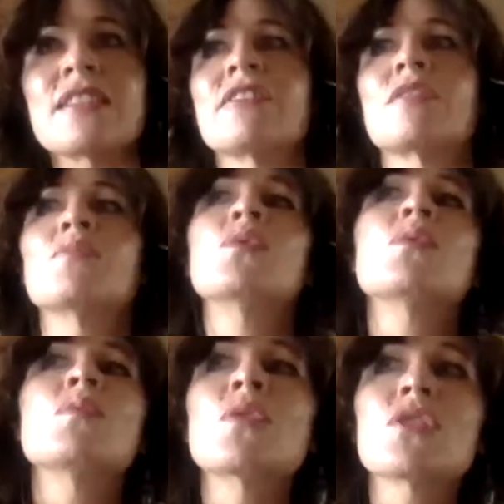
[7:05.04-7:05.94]
there are
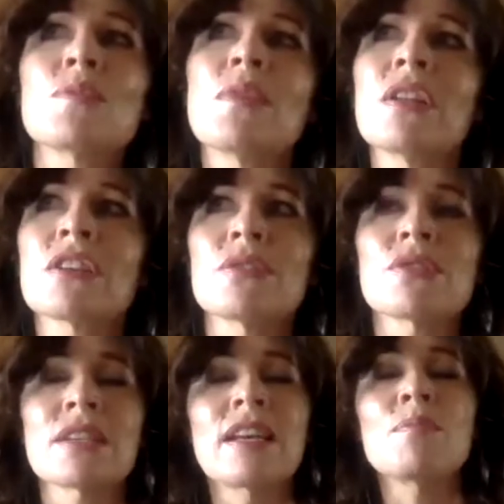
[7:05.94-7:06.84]
more water
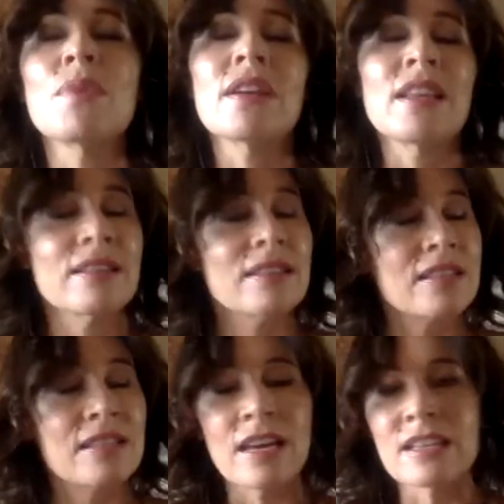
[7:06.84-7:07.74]
molecules in our body than
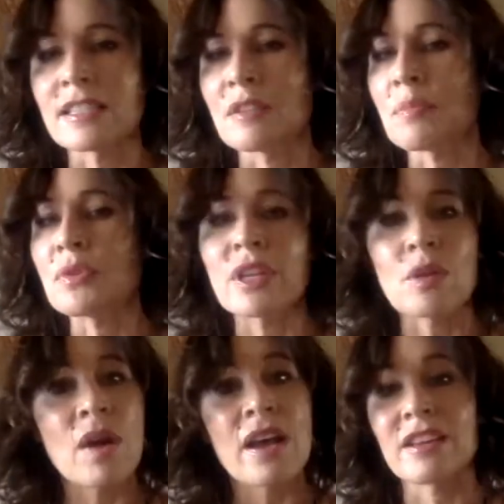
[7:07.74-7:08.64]
stars in the Milky
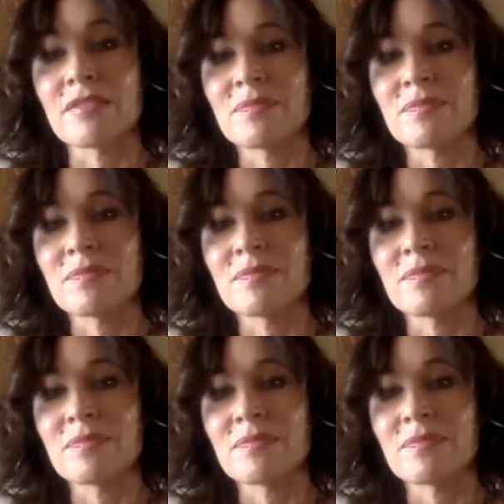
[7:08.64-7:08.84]
Way.